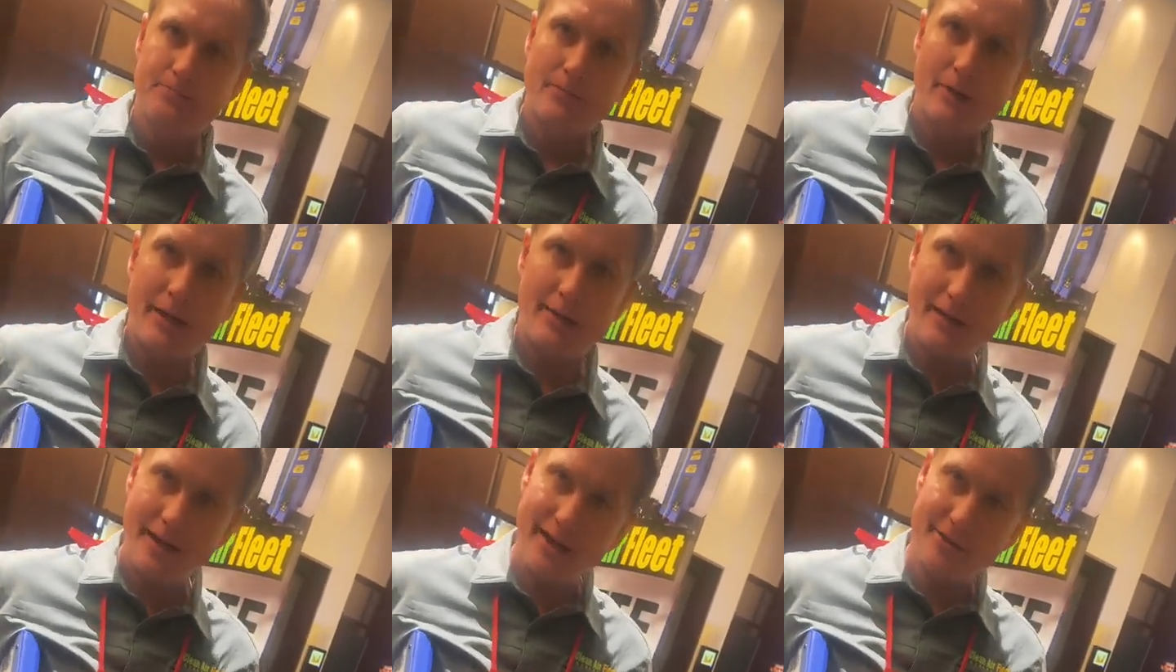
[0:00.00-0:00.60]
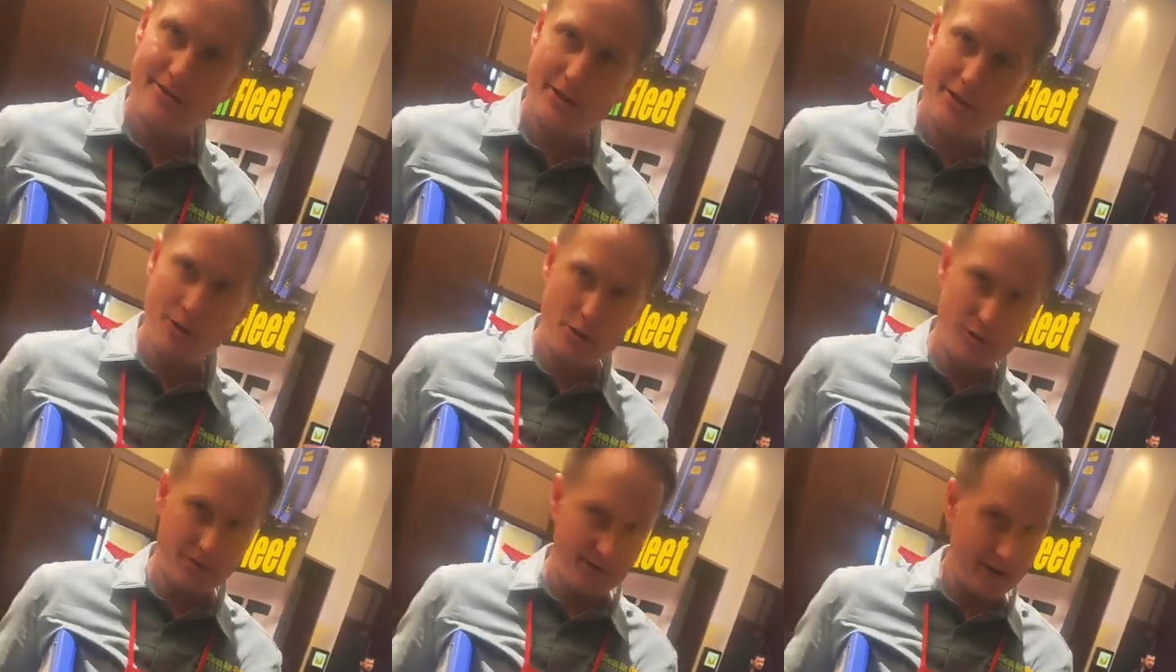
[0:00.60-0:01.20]
And that has a huge
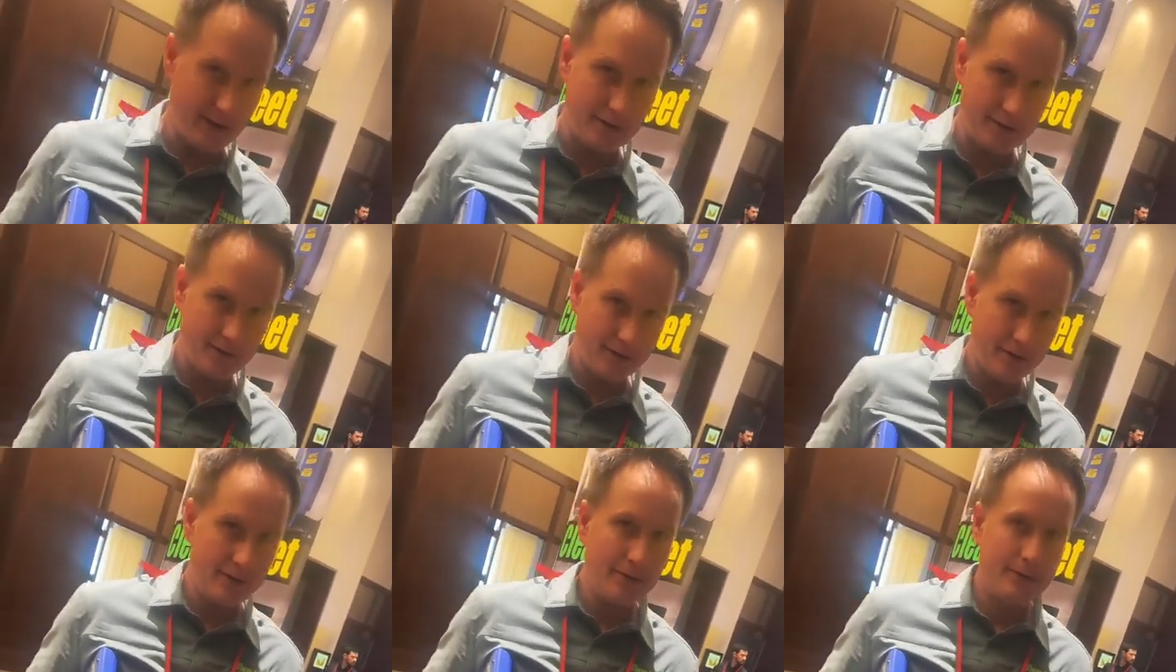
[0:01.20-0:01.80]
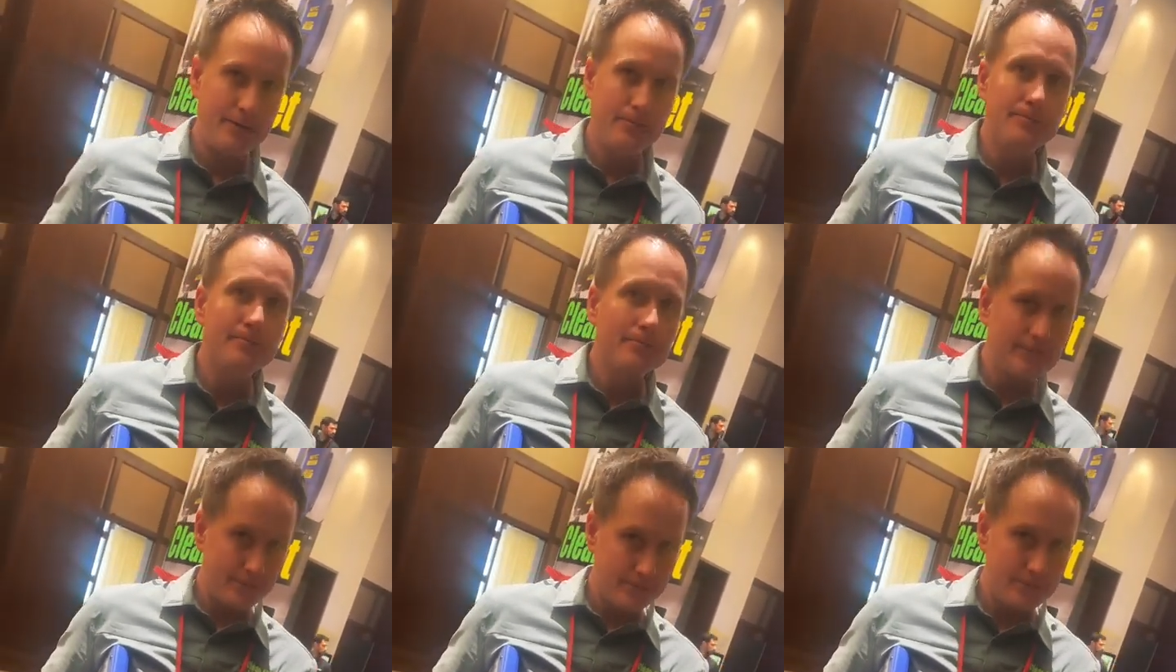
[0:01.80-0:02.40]
effect
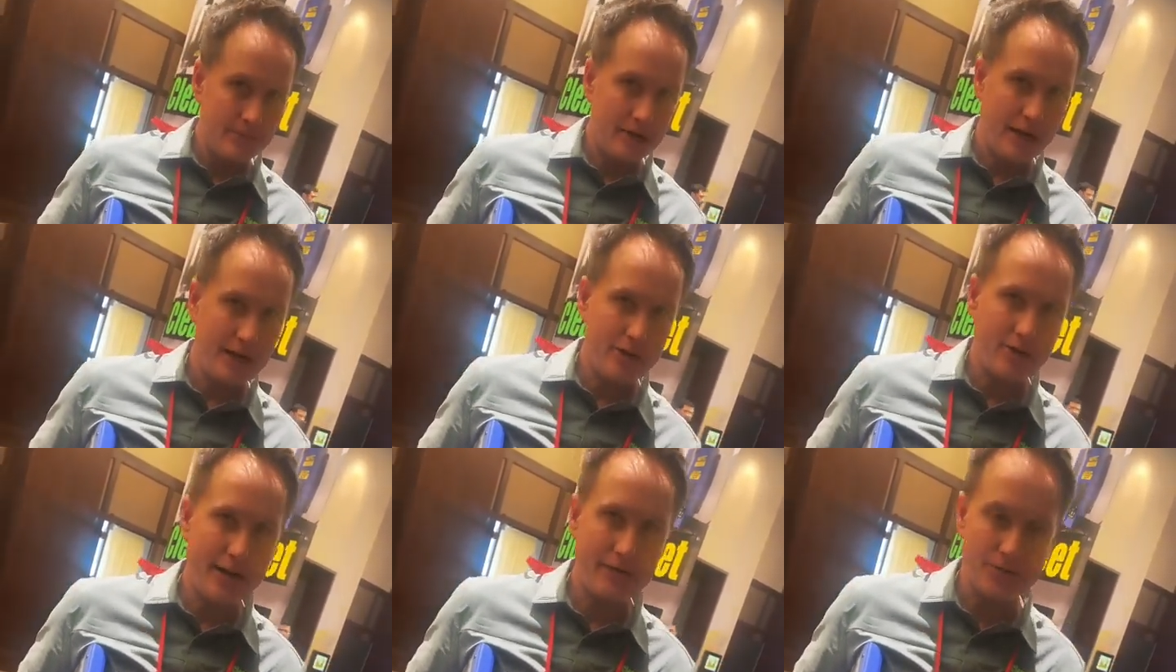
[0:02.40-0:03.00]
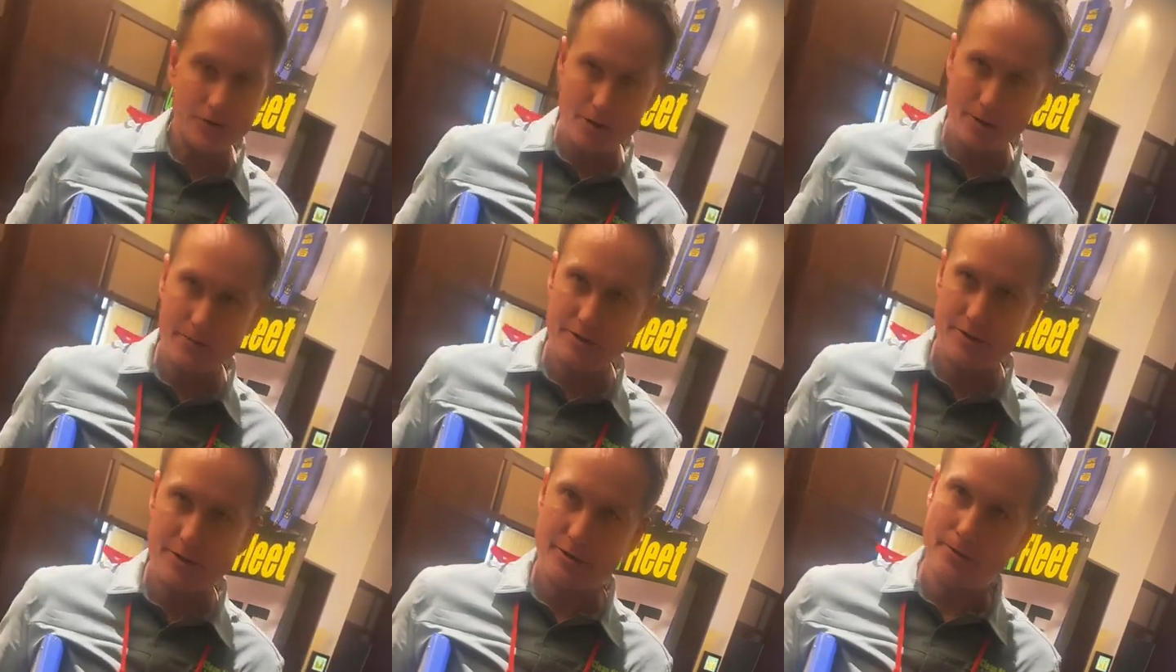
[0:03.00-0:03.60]
on your after-treatment system.